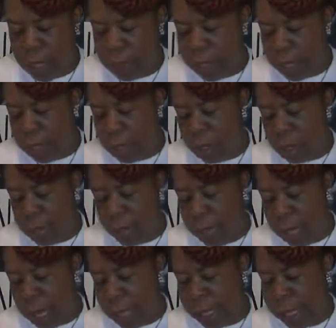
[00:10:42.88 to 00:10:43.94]
And then
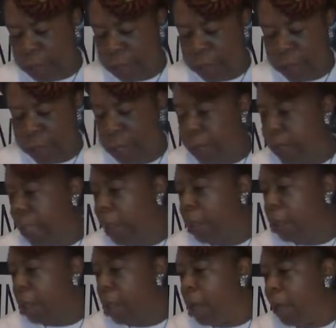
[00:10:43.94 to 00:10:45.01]
I guess they
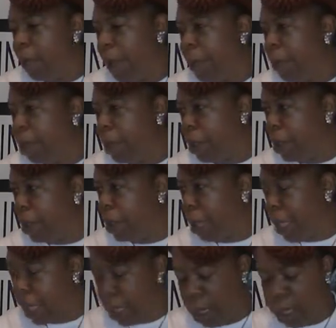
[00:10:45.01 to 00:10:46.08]
can, people can look
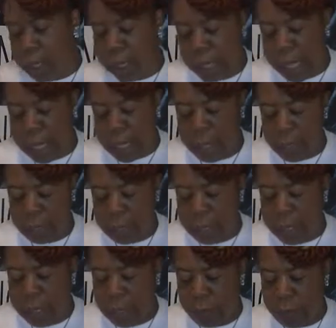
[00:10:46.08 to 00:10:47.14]
at that and they'll see
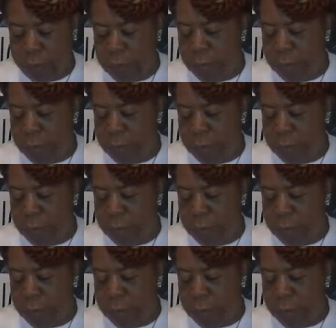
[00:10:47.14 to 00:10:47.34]
that it was